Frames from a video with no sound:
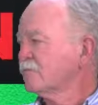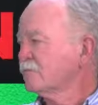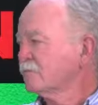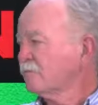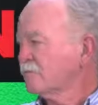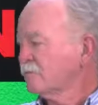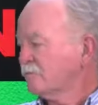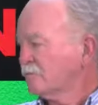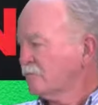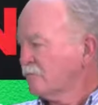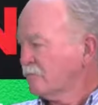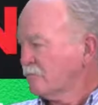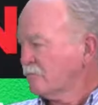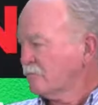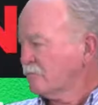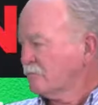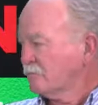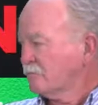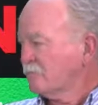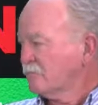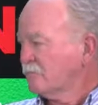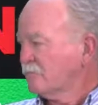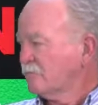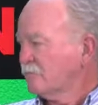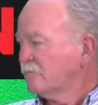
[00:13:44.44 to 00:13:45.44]

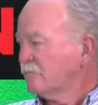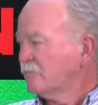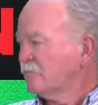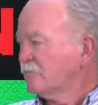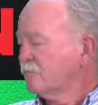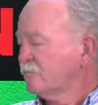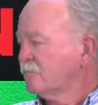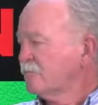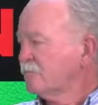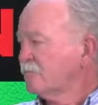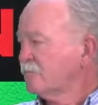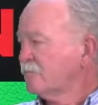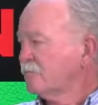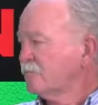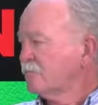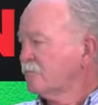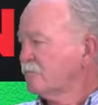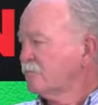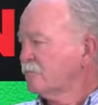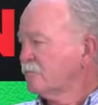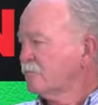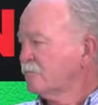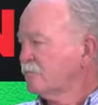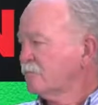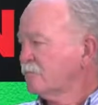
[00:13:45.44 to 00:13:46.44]

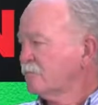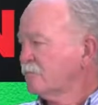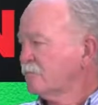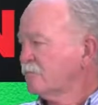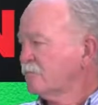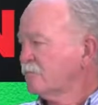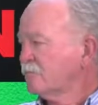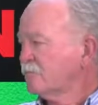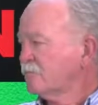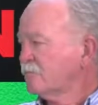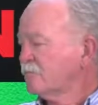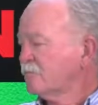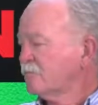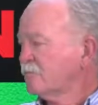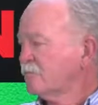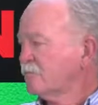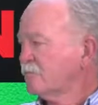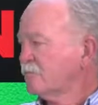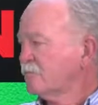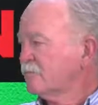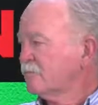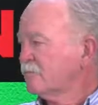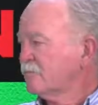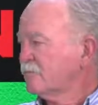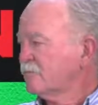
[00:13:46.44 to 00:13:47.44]

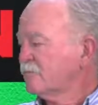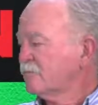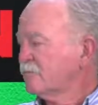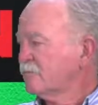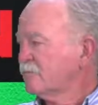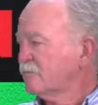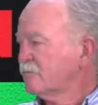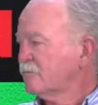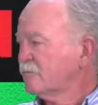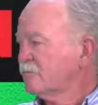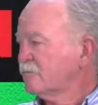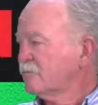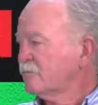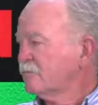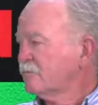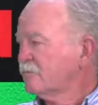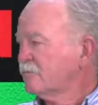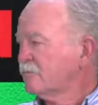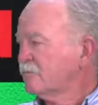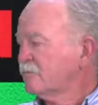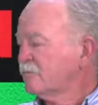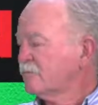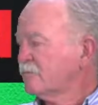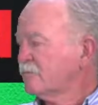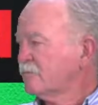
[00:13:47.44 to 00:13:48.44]

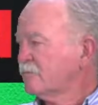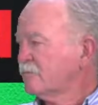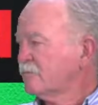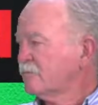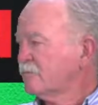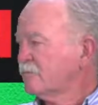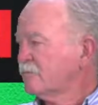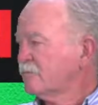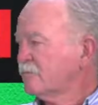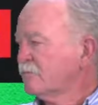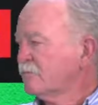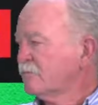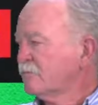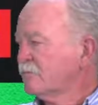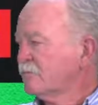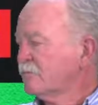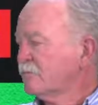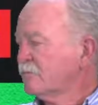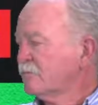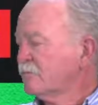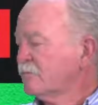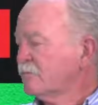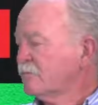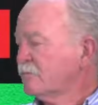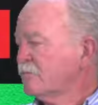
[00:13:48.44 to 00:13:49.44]

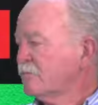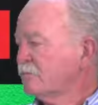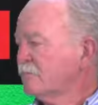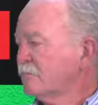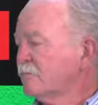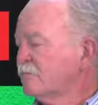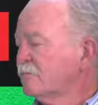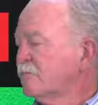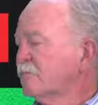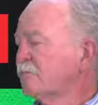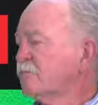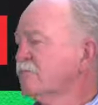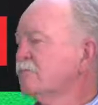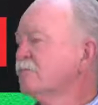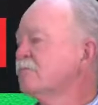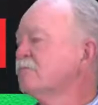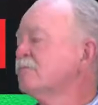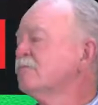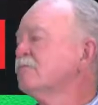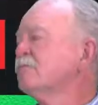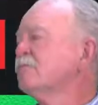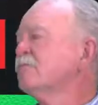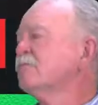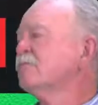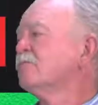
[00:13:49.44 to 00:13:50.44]

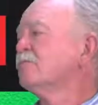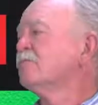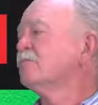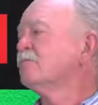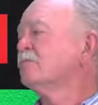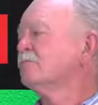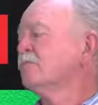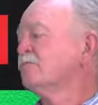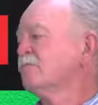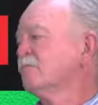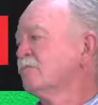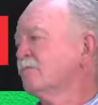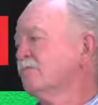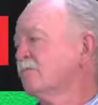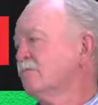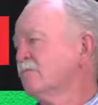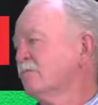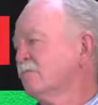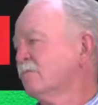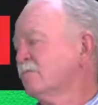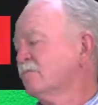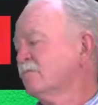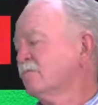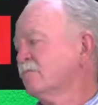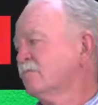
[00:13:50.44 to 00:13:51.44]

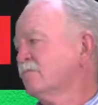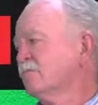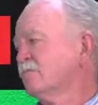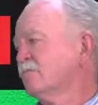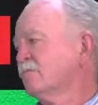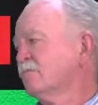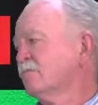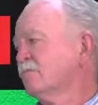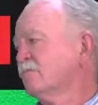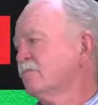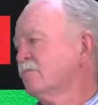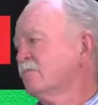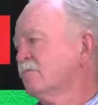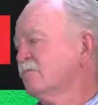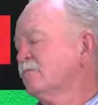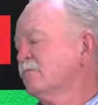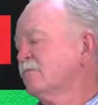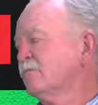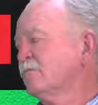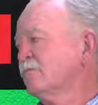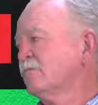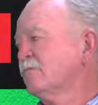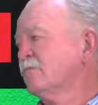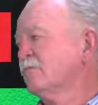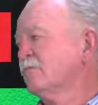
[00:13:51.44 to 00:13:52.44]
This person isn't speaking.